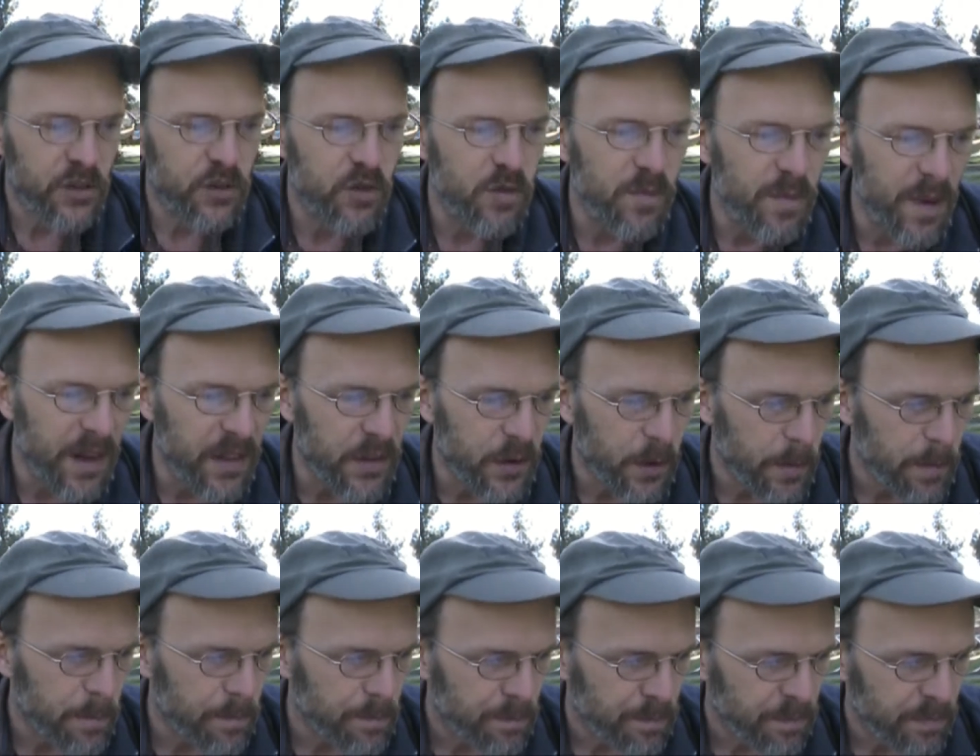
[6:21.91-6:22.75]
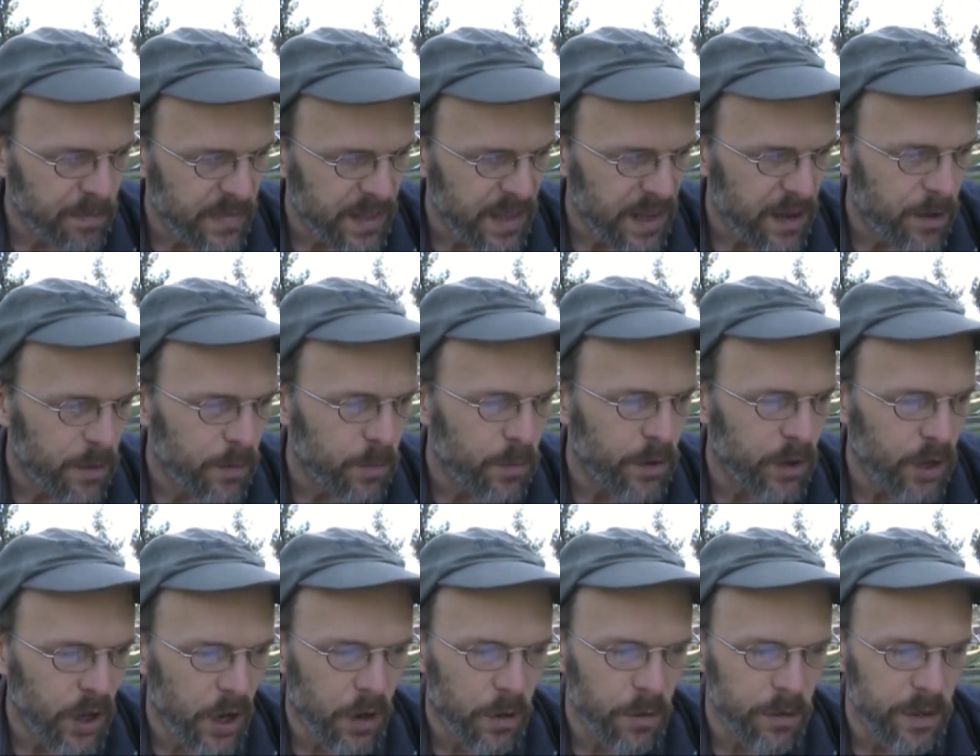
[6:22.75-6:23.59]
true mother
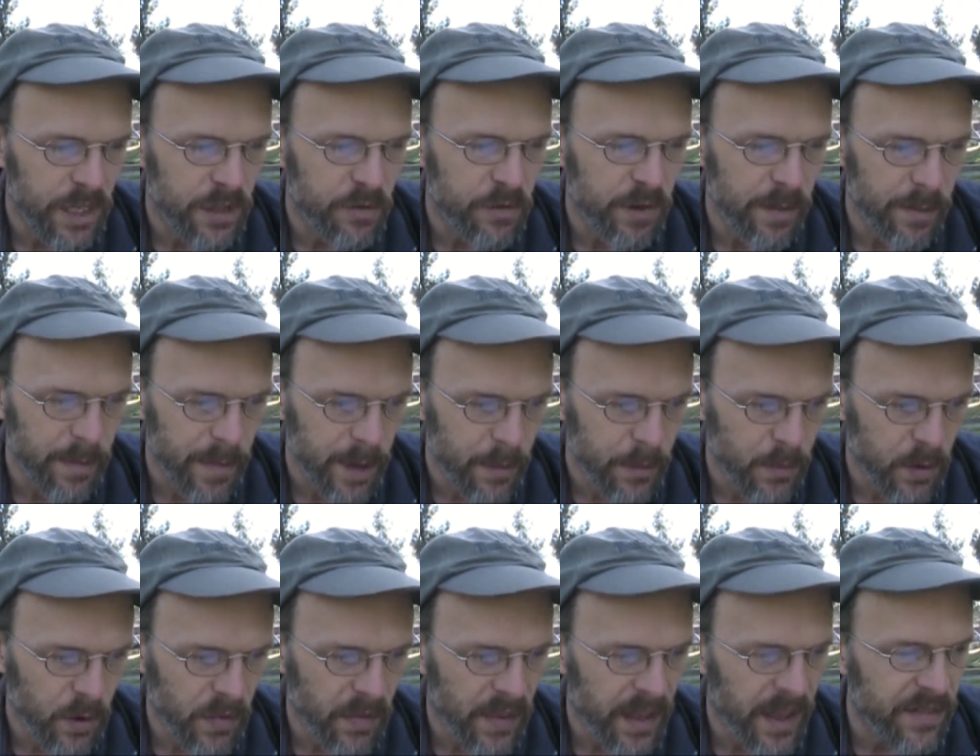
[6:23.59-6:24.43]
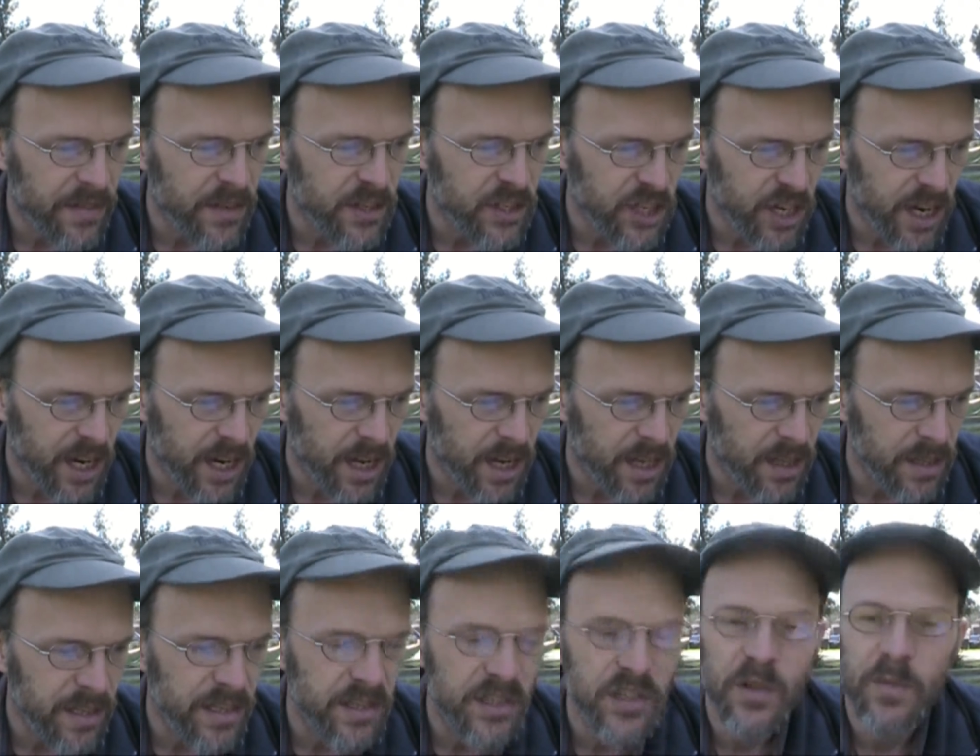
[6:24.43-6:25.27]
will always remember that the
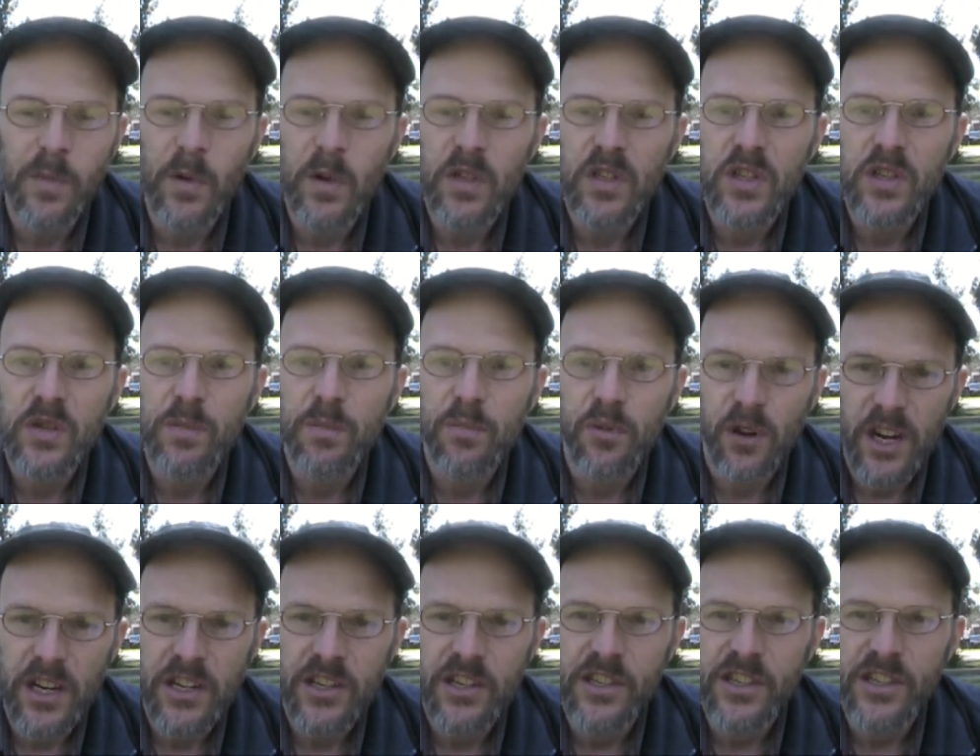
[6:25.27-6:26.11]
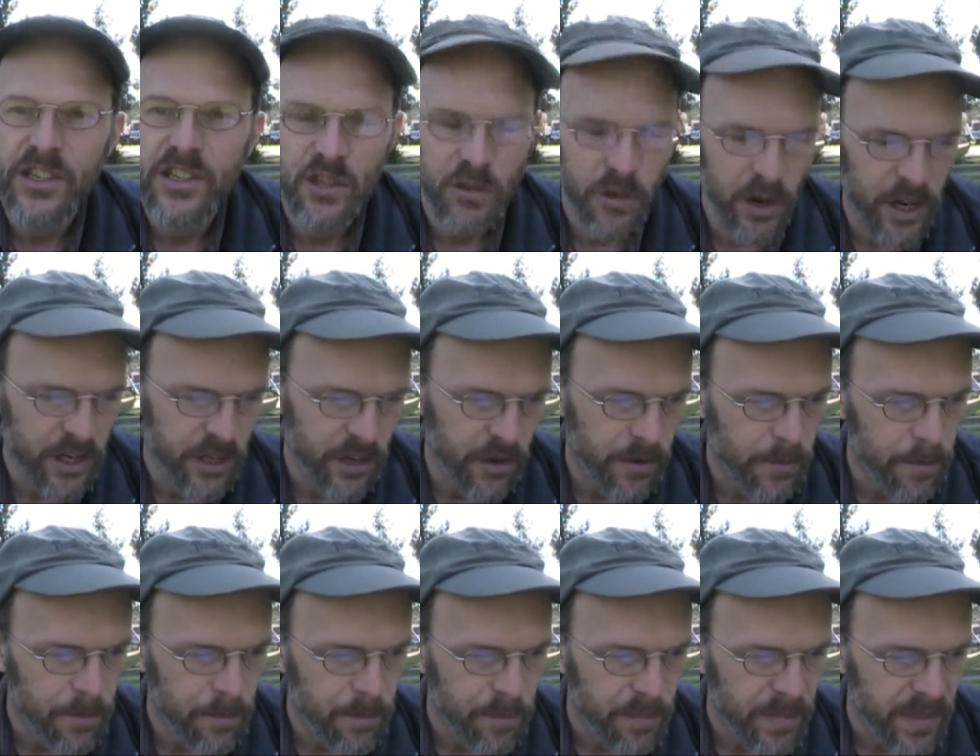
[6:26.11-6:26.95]
child is her most precious treasure,